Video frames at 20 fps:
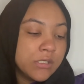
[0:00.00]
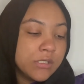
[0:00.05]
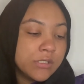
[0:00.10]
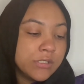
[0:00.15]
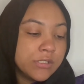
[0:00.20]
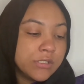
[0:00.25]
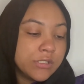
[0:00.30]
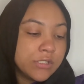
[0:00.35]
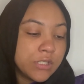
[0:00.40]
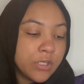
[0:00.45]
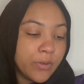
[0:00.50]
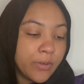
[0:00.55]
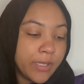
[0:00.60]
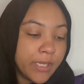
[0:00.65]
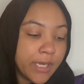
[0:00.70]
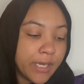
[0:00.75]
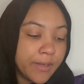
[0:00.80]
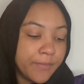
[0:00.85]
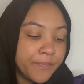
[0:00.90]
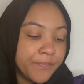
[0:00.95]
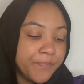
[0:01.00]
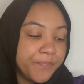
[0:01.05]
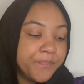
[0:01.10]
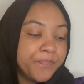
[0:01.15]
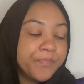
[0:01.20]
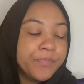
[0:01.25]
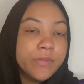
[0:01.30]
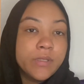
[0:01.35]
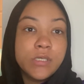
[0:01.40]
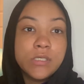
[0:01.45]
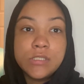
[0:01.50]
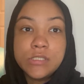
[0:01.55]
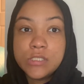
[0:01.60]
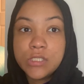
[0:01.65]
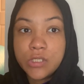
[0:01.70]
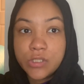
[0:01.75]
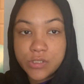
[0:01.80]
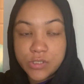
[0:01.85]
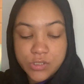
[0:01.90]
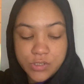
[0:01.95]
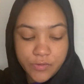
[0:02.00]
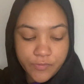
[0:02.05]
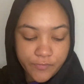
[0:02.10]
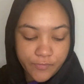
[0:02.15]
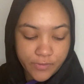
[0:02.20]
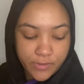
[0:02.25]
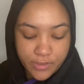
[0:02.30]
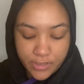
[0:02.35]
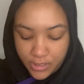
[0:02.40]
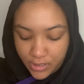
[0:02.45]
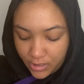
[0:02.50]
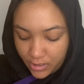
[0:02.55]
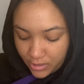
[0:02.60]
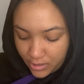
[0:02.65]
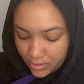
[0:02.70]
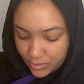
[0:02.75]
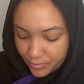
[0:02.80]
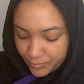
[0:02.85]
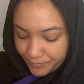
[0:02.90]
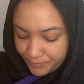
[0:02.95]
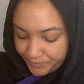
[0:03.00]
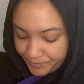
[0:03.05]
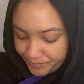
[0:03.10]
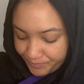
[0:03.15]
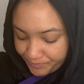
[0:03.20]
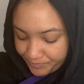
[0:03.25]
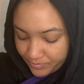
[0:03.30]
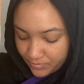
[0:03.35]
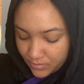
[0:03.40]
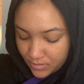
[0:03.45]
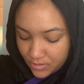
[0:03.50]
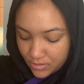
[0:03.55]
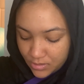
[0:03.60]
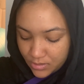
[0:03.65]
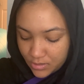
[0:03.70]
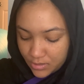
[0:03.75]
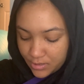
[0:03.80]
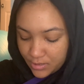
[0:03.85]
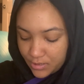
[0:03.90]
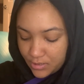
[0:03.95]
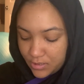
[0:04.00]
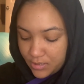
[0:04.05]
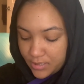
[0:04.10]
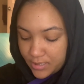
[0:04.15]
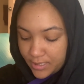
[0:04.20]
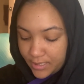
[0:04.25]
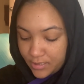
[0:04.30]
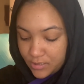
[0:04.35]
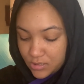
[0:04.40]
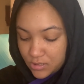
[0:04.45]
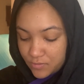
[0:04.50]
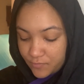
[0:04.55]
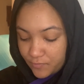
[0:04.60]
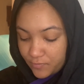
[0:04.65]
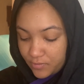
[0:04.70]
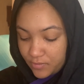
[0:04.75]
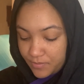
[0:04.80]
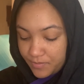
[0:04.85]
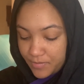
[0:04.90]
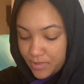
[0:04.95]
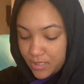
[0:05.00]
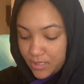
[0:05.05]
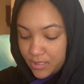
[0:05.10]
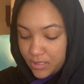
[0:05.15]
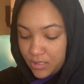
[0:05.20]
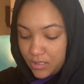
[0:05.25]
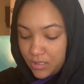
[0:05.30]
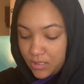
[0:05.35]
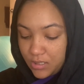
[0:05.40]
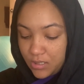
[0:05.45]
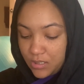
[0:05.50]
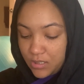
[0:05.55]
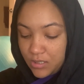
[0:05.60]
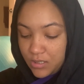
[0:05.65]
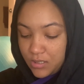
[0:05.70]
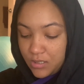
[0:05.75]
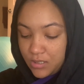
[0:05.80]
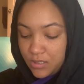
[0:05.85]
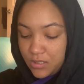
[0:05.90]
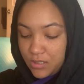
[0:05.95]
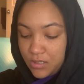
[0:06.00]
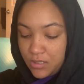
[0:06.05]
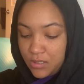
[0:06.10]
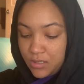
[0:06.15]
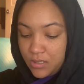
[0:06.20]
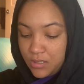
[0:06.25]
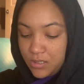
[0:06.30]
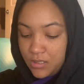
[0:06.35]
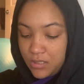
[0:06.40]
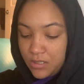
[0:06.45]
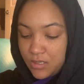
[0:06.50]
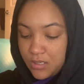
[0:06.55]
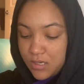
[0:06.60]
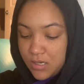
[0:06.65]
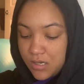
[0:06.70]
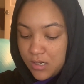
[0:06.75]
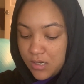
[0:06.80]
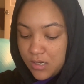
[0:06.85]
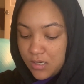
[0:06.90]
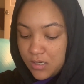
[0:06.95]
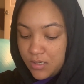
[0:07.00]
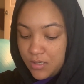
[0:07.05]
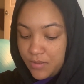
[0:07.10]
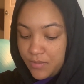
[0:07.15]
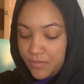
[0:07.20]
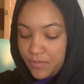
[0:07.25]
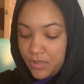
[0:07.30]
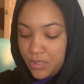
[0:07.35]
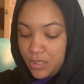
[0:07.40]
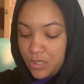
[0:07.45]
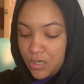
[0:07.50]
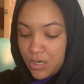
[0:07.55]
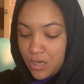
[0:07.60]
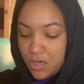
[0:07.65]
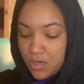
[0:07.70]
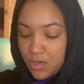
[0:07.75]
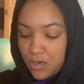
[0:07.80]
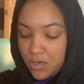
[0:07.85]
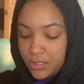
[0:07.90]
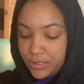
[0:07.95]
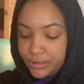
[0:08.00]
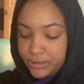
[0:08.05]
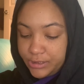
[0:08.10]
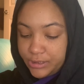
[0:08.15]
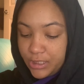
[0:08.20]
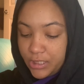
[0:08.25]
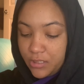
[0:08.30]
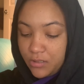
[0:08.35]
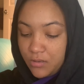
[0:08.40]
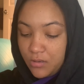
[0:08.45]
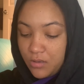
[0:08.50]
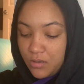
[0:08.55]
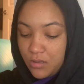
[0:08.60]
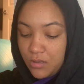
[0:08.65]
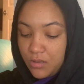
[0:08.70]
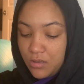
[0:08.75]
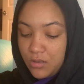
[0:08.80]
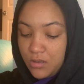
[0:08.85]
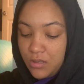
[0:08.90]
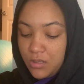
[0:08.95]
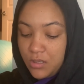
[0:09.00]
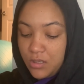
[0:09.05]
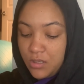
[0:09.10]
So yeah, it's also very, you know, nice for the body, not harsh at all.